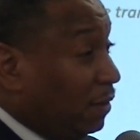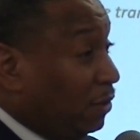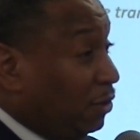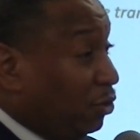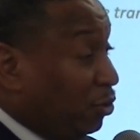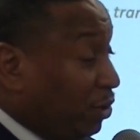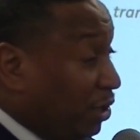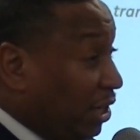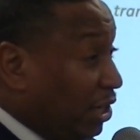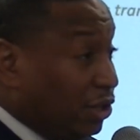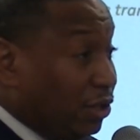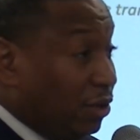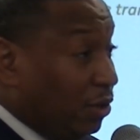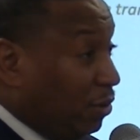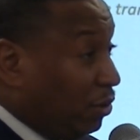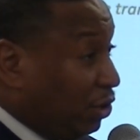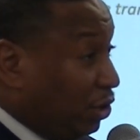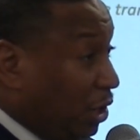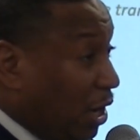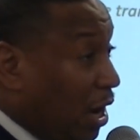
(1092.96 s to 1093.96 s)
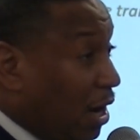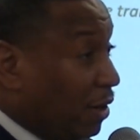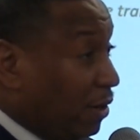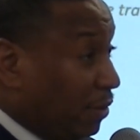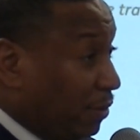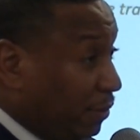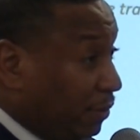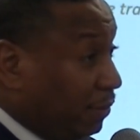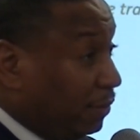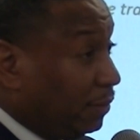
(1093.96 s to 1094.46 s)
traditional or charter.
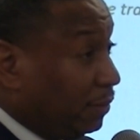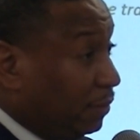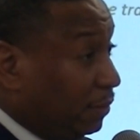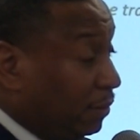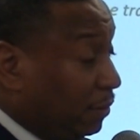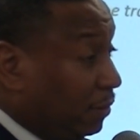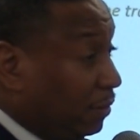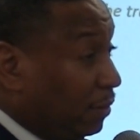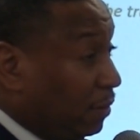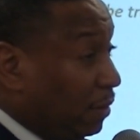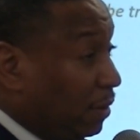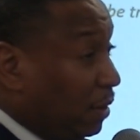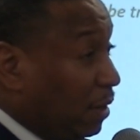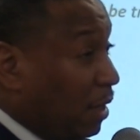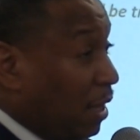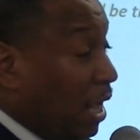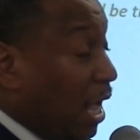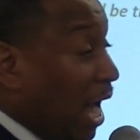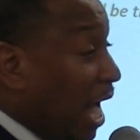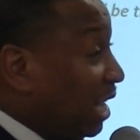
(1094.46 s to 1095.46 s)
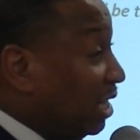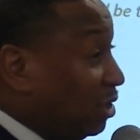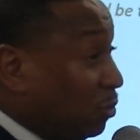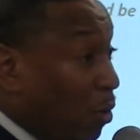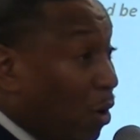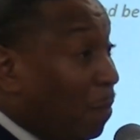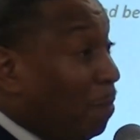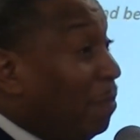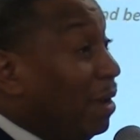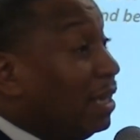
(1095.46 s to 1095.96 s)
I just
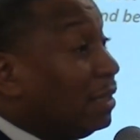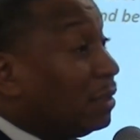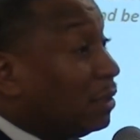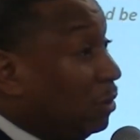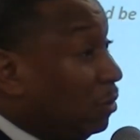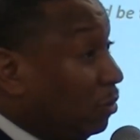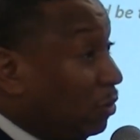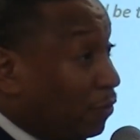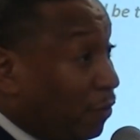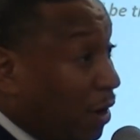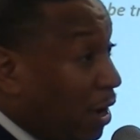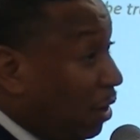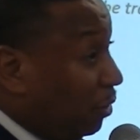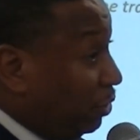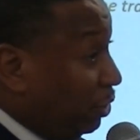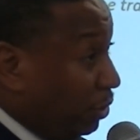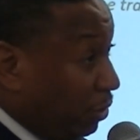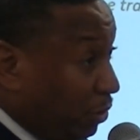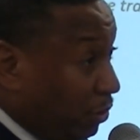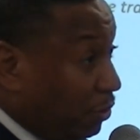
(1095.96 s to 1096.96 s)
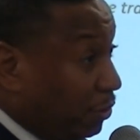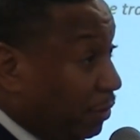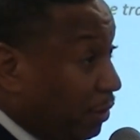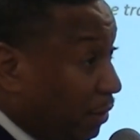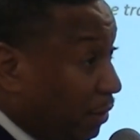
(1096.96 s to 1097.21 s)
want best schools for all children.